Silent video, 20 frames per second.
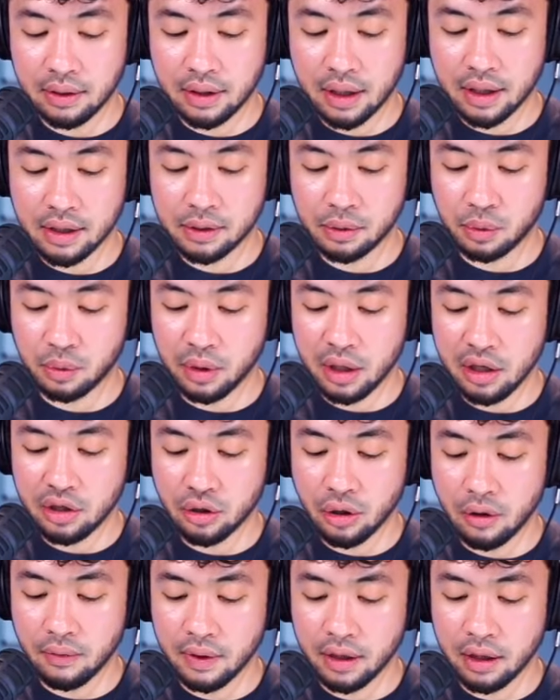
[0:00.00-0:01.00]
does
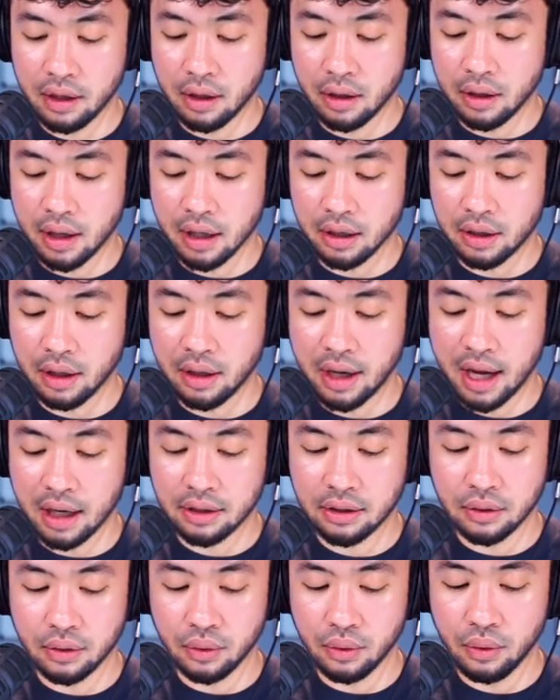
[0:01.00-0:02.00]
reach over here and
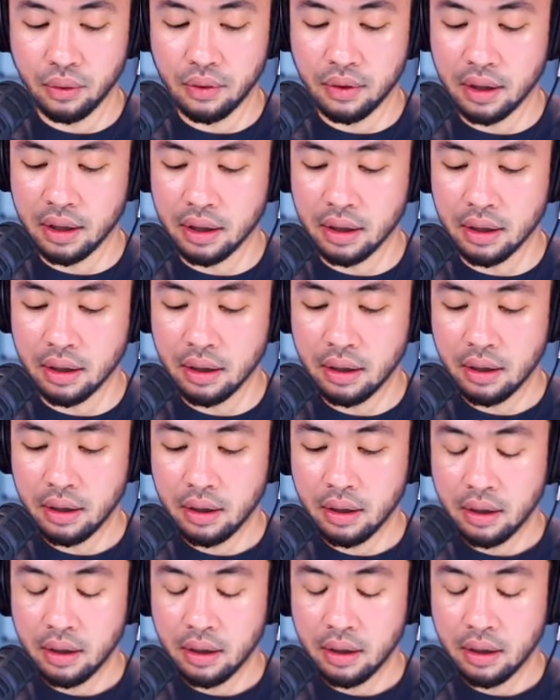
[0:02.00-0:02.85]
connect to the